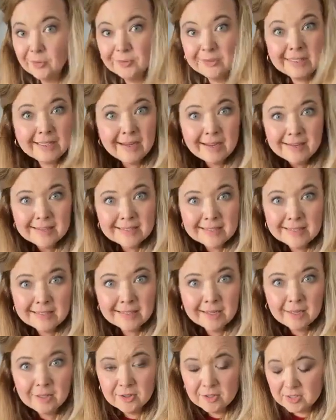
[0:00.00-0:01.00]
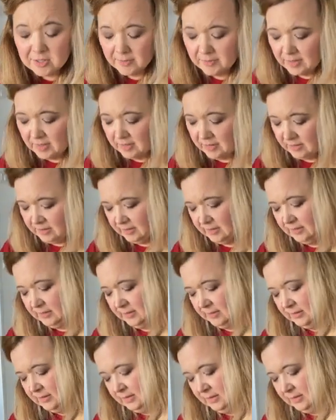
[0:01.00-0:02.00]
only $18 a month.
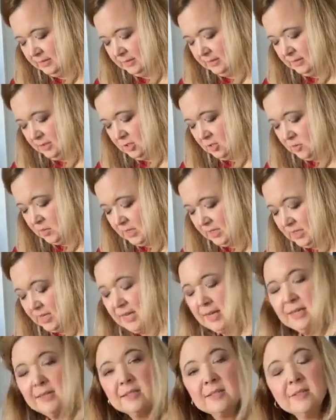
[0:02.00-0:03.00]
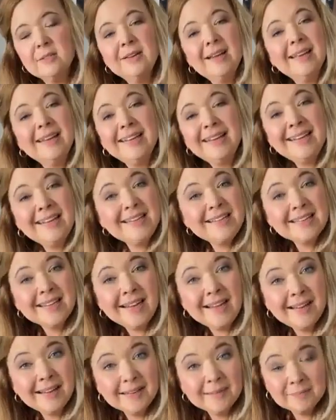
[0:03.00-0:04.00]
You can cancel at any
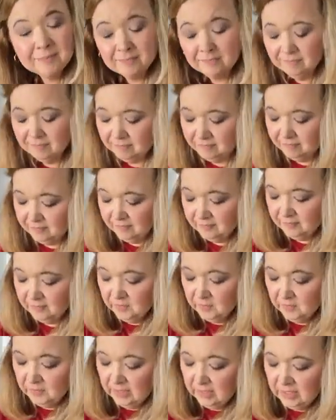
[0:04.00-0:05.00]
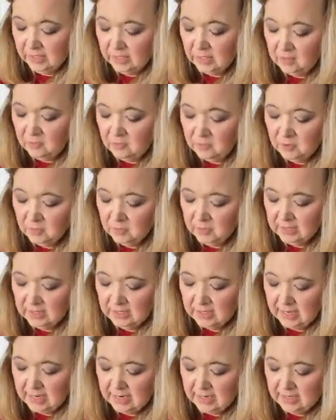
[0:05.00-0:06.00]
time. If you
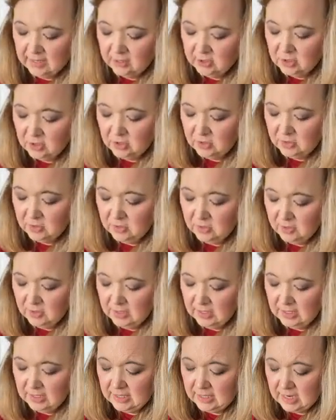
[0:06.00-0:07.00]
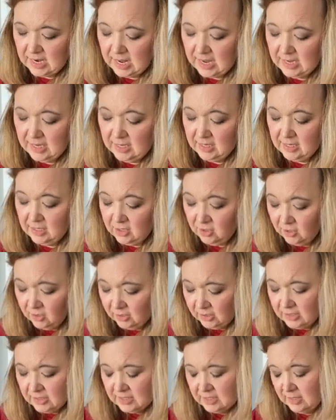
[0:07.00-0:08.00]
would like to get a
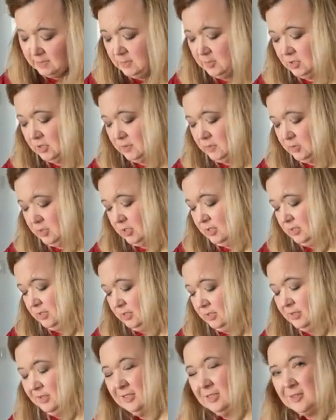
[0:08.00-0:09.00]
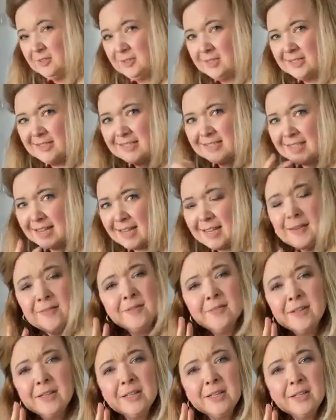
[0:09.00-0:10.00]
yearly subscription, you can
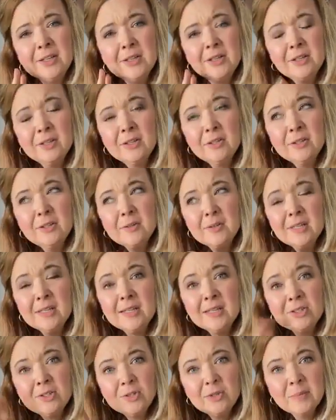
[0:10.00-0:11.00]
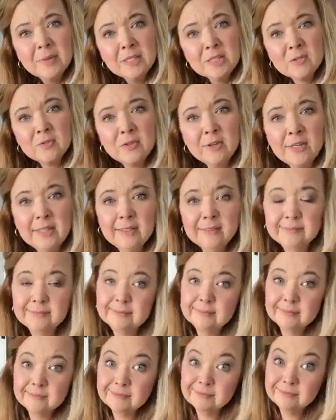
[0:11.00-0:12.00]
get 2 months free,